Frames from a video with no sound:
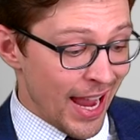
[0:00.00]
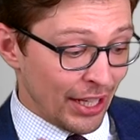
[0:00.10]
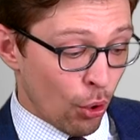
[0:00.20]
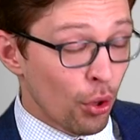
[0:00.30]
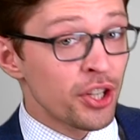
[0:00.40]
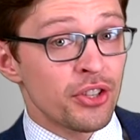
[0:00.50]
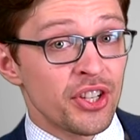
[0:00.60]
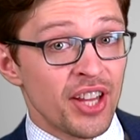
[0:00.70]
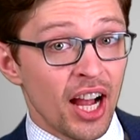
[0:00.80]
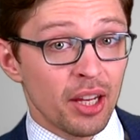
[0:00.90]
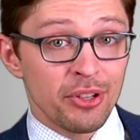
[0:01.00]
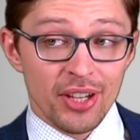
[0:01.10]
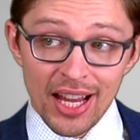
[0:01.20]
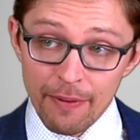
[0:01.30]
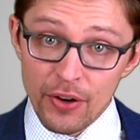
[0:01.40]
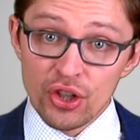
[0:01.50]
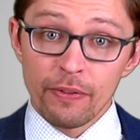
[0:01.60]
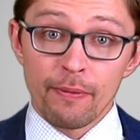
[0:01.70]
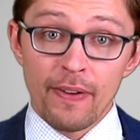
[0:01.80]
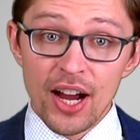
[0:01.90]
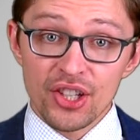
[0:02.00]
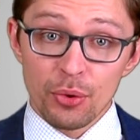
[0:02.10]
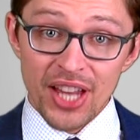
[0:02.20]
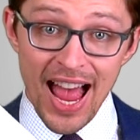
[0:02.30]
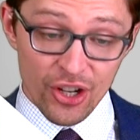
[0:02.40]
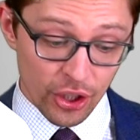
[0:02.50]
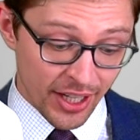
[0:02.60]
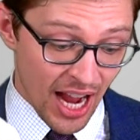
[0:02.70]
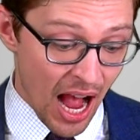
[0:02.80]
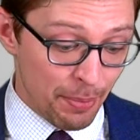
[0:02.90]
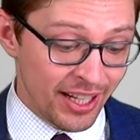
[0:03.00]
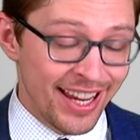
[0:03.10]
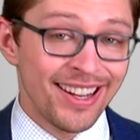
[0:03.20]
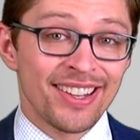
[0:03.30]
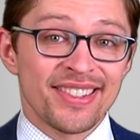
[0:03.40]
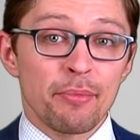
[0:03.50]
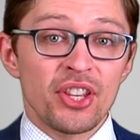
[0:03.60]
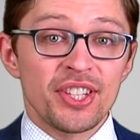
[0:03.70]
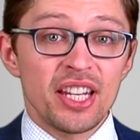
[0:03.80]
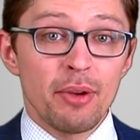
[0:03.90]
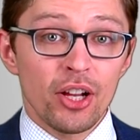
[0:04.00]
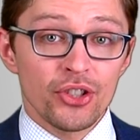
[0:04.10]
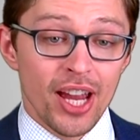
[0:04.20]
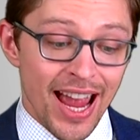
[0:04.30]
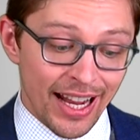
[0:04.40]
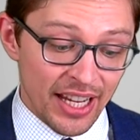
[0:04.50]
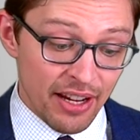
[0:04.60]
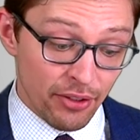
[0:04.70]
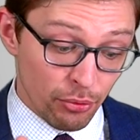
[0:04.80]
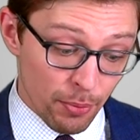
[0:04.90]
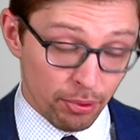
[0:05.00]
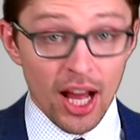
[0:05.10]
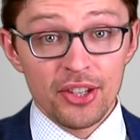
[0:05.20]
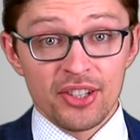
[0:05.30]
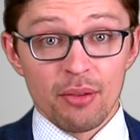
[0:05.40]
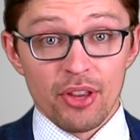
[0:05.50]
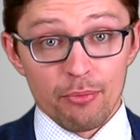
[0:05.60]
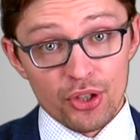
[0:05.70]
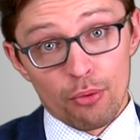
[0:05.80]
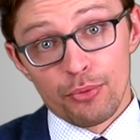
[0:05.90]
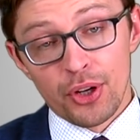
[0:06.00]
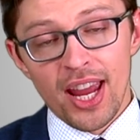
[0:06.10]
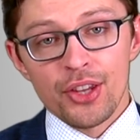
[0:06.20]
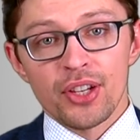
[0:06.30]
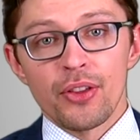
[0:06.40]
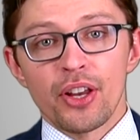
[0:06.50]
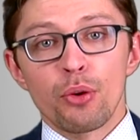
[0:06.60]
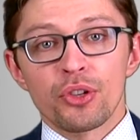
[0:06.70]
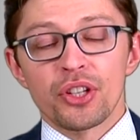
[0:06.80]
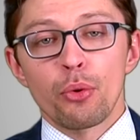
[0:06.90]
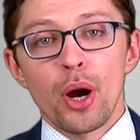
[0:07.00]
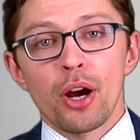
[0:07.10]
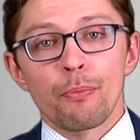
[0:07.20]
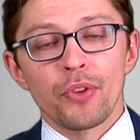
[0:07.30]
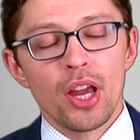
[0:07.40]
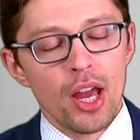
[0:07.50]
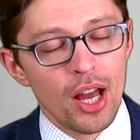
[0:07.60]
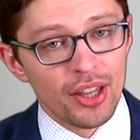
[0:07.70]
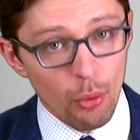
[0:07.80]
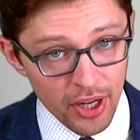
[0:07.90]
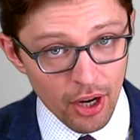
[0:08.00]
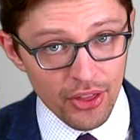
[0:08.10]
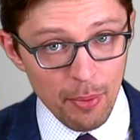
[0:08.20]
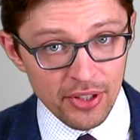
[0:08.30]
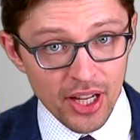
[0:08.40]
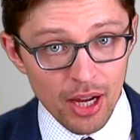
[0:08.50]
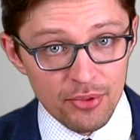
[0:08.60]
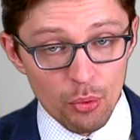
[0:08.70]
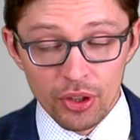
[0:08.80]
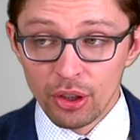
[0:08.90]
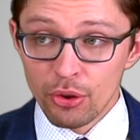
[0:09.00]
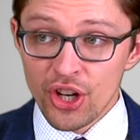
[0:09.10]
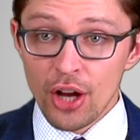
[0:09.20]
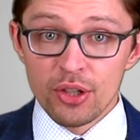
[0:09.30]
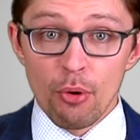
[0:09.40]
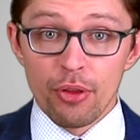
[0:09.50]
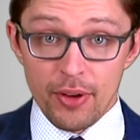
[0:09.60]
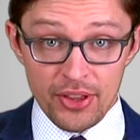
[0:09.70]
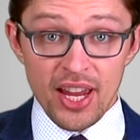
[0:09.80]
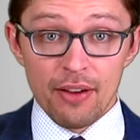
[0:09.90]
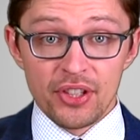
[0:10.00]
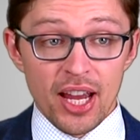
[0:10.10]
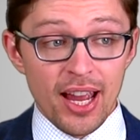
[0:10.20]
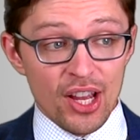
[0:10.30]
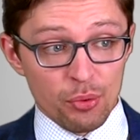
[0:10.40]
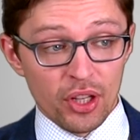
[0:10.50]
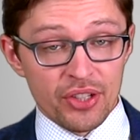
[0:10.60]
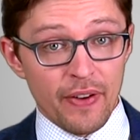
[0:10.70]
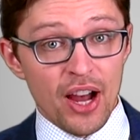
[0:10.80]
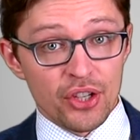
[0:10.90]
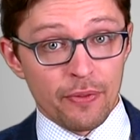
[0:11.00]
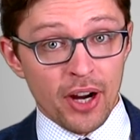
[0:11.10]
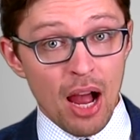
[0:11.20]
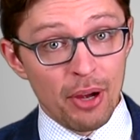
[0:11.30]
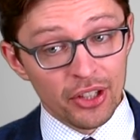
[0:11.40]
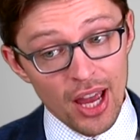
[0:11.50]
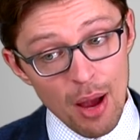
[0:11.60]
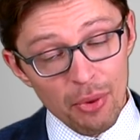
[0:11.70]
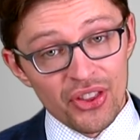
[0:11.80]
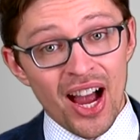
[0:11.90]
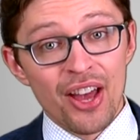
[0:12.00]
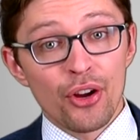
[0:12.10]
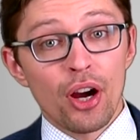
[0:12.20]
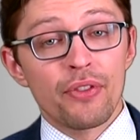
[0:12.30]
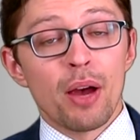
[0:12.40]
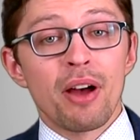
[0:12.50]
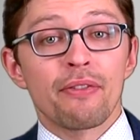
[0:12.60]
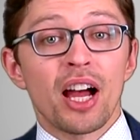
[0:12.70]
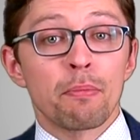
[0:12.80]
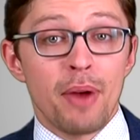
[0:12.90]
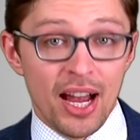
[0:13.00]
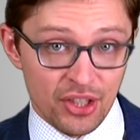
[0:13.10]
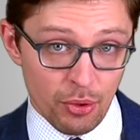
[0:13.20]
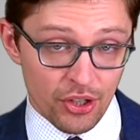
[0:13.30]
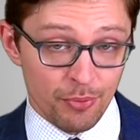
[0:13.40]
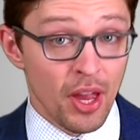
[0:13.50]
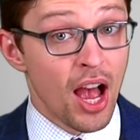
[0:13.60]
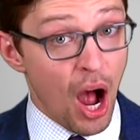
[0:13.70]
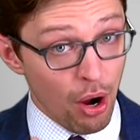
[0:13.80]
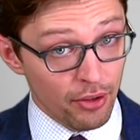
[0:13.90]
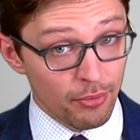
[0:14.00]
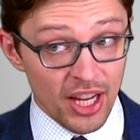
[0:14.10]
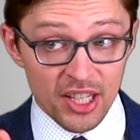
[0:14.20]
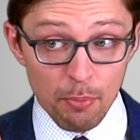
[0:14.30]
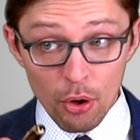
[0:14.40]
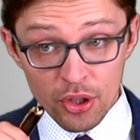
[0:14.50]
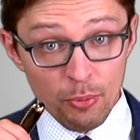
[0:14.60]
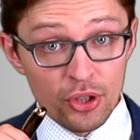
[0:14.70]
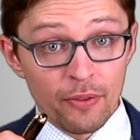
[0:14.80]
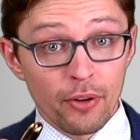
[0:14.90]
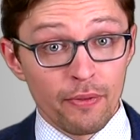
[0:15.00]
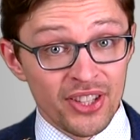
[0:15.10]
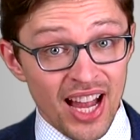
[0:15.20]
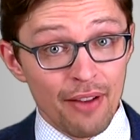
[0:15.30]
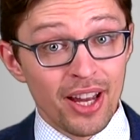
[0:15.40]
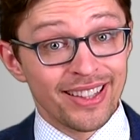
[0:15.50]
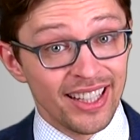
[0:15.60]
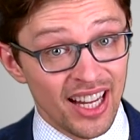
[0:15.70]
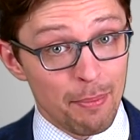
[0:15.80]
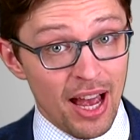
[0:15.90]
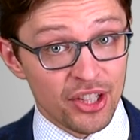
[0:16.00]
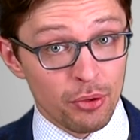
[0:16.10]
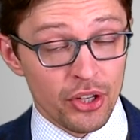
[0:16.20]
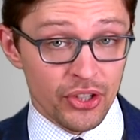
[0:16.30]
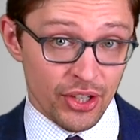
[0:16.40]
And according to these documents, an official from Pfizer was actually copied in on some of these emails, and he even replied to some of them, so you can't say that he wasn't aware. Now, we here at the Epoch Times, we did reach out to both the FDA as well as Pfizer for comment, but neither of them have gotten back to us. However, a spokesperson for Ventavia did get back to us,